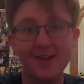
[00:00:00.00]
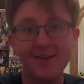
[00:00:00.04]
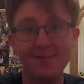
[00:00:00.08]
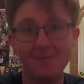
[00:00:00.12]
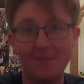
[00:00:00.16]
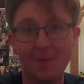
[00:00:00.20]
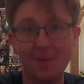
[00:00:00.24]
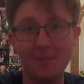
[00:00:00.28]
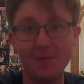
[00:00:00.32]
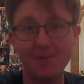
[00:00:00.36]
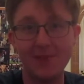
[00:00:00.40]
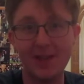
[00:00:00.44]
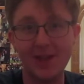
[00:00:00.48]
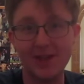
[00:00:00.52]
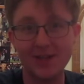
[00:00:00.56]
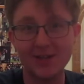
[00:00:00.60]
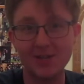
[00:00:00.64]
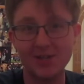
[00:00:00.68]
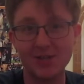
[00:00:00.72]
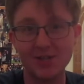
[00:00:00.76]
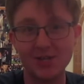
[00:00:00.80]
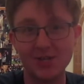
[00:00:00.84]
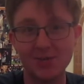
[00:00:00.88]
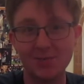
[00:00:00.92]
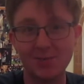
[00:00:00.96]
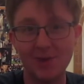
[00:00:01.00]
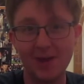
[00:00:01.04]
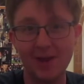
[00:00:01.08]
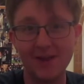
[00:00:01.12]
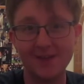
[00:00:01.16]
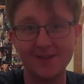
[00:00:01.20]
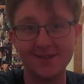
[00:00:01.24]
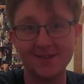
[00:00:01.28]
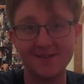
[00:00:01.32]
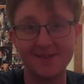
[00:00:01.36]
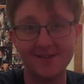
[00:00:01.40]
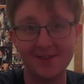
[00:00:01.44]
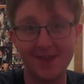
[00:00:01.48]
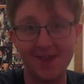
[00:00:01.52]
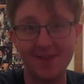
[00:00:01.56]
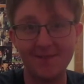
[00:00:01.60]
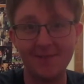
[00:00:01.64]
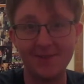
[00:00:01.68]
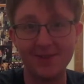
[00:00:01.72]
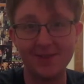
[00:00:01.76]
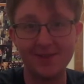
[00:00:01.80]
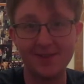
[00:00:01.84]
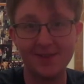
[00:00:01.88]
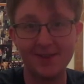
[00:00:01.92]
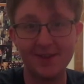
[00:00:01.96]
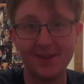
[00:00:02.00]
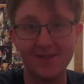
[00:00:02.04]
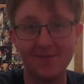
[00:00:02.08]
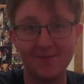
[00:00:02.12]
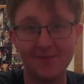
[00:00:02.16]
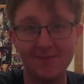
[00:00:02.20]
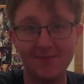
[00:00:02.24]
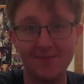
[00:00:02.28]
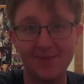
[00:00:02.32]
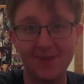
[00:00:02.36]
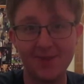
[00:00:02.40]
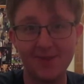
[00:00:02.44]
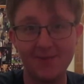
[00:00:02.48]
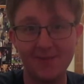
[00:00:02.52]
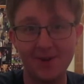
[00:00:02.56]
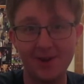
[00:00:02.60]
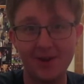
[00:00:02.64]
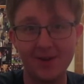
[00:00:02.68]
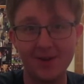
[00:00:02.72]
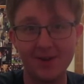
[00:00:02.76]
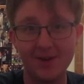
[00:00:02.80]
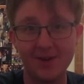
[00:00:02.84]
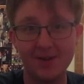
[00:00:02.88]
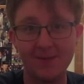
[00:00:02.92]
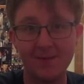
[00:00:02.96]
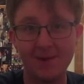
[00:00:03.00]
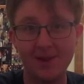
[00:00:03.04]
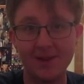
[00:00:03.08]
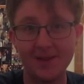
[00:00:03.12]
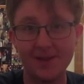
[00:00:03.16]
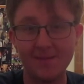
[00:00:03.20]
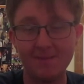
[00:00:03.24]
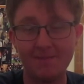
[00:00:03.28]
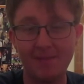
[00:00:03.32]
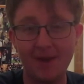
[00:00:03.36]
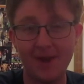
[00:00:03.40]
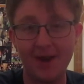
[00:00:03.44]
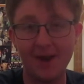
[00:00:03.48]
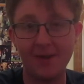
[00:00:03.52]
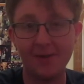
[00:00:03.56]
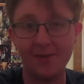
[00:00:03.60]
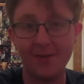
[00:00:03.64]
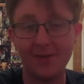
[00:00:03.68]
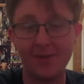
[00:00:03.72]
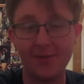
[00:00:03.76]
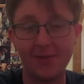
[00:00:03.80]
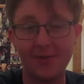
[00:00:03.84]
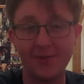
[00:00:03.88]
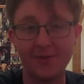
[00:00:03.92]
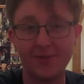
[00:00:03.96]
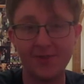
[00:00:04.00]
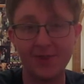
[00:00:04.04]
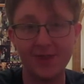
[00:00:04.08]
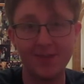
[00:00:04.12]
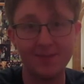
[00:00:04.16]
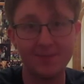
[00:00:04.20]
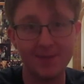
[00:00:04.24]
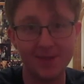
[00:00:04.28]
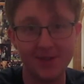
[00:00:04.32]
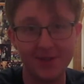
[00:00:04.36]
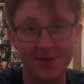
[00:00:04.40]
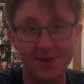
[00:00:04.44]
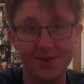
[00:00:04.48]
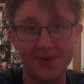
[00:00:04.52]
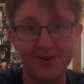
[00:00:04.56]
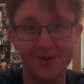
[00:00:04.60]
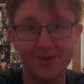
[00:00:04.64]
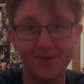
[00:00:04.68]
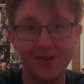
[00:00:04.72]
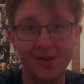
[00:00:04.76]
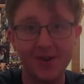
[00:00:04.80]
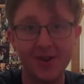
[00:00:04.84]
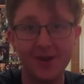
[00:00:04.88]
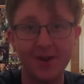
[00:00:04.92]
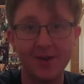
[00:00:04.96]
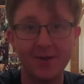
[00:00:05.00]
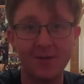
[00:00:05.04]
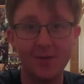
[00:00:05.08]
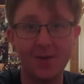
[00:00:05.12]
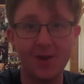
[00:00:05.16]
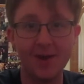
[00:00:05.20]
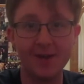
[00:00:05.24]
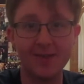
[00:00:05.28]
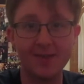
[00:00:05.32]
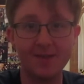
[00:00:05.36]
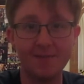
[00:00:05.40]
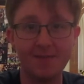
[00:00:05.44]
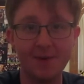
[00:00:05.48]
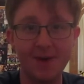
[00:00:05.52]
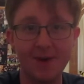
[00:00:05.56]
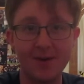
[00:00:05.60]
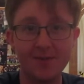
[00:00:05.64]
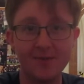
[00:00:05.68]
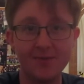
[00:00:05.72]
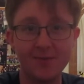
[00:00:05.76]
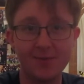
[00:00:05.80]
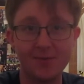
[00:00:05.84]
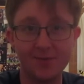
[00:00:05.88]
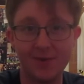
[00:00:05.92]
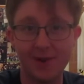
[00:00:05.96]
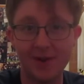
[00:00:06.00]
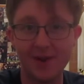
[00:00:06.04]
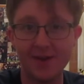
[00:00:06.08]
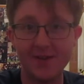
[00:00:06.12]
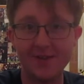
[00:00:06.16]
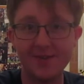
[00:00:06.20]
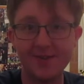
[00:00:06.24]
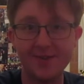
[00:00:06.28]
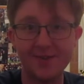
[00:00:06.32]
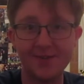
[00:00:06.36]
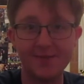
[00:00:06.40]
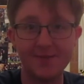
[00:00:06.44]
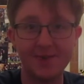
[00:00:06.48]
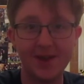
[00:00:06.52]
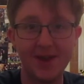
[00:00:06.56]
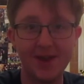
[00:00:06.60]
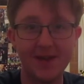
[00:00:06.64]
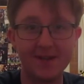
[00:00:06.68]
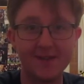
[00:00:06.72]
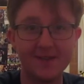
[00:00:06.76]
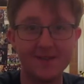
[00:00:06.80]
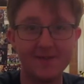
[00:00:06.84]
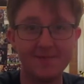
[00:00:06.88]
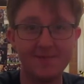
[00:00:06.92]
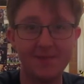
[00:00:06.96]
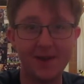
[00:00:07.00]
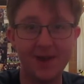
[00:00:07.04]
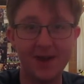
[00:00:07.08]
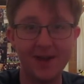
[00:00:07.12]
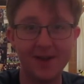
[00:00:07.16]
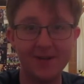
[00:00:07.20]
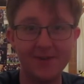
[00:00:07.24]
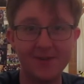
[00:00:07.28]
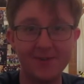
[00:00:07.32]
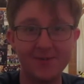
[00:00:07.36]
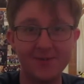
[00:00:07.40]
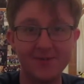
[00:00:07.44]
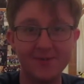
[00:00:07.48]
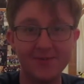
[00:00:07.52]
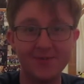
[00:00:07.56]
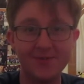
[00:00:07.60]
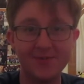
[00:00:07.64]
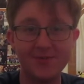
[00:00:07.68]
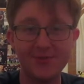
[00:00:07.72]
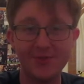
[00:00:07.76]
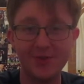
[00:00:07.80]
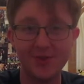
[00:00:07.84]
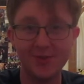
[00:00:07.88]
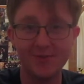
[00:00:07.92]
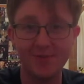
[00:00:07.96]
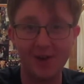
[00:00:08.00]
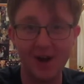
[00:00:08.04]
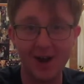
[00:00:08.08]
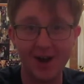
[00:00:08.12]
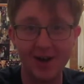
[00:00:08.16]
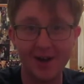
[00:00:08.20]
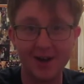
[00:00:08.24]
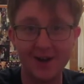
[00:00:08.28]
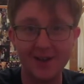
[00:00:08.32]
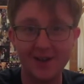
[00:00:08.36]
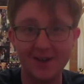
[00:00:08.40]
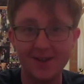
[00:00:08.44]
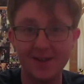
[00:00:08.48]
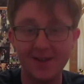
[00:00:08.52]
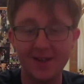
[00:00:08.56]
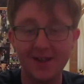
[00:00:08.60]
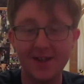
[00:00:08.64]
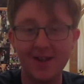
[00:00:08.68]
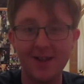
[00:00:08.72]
Remember last year we had to save Victini from Team Rocket and we had to battle the team leaders. We had to battle Grunts. We had to battle Giovanni.